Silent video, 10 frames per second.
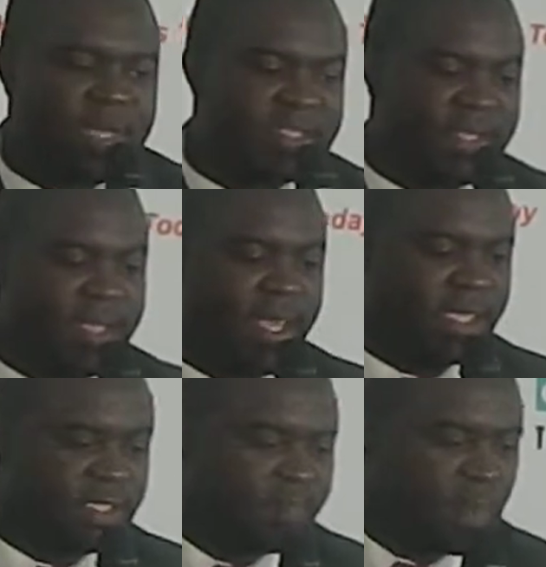past 10
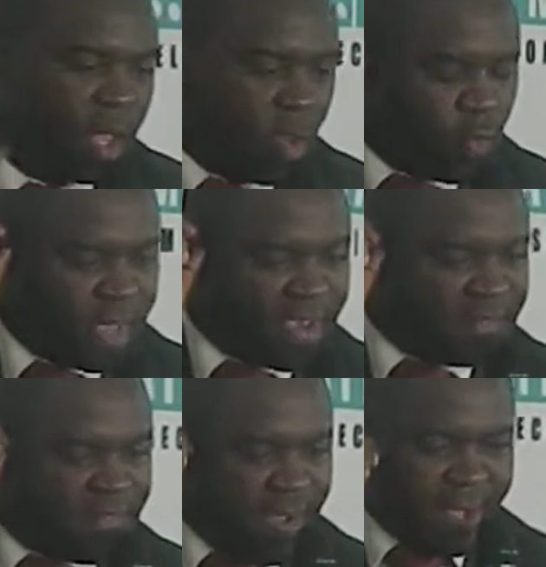years, we
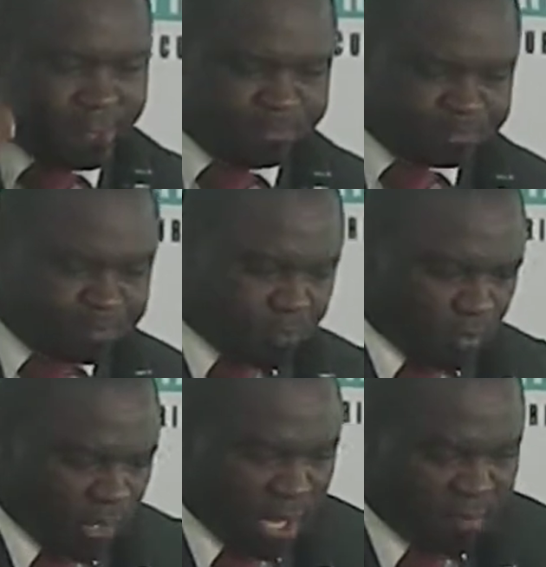have
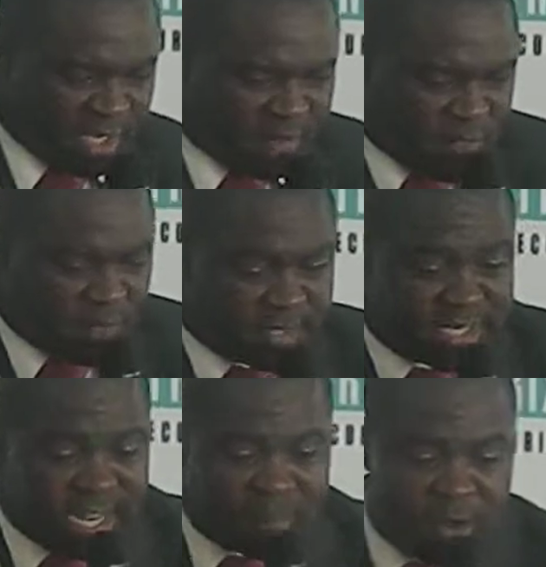been involved in a
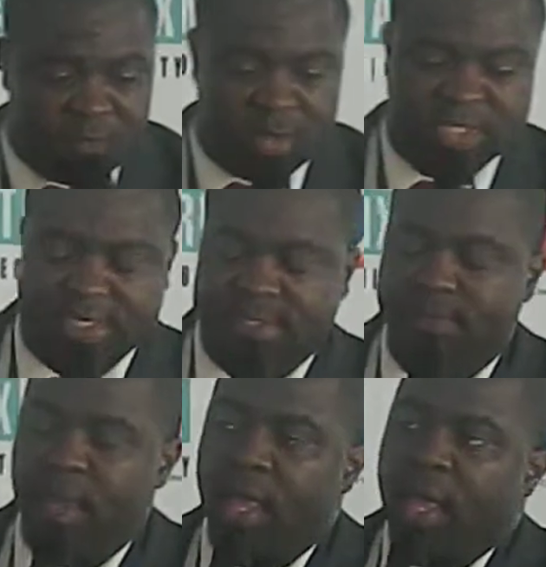number of projects
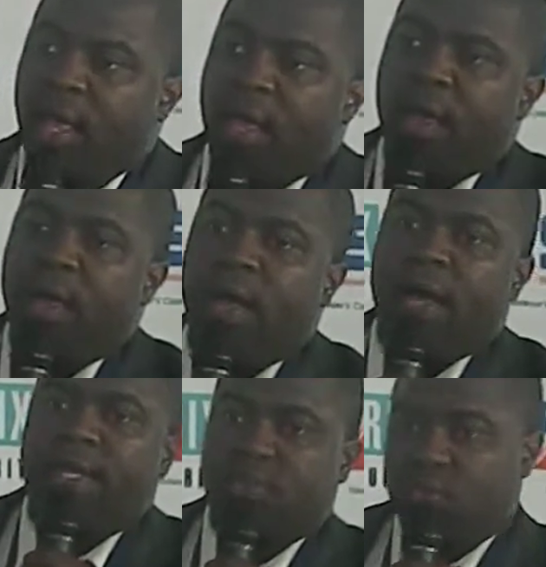
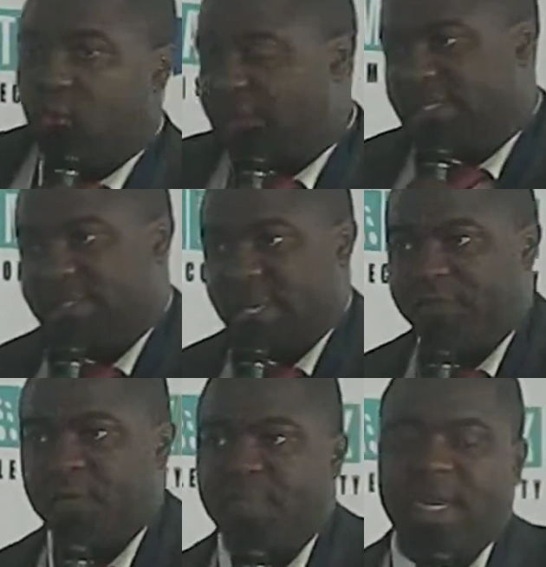to do with this
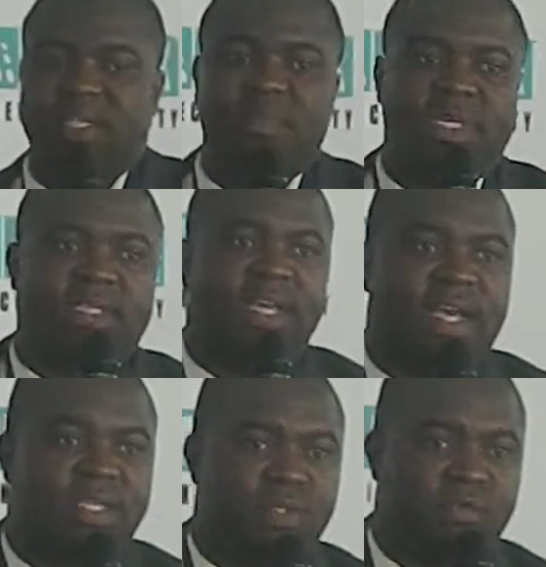telephone management
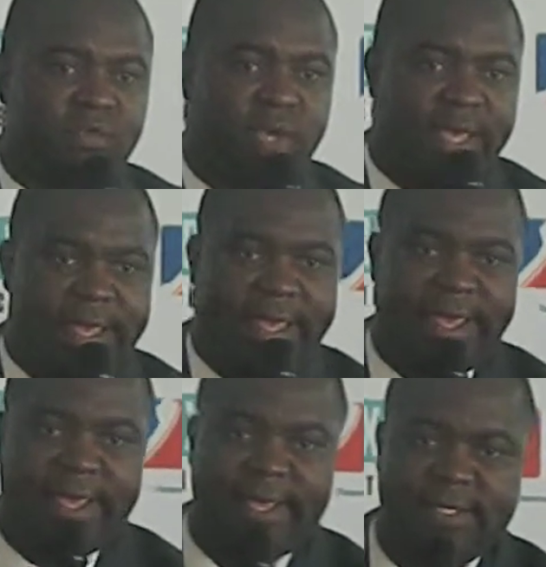software.
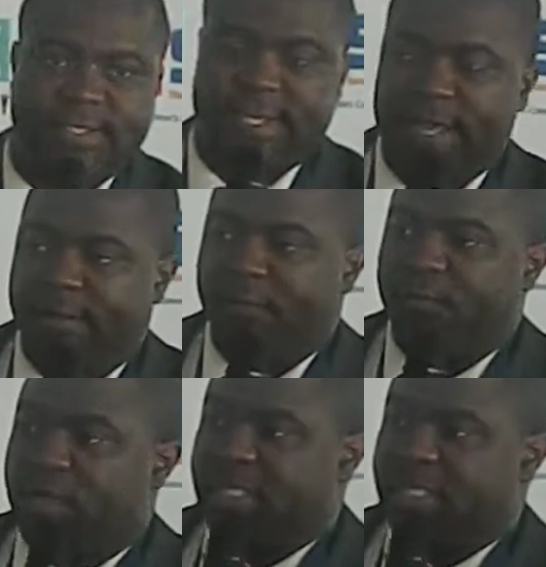And for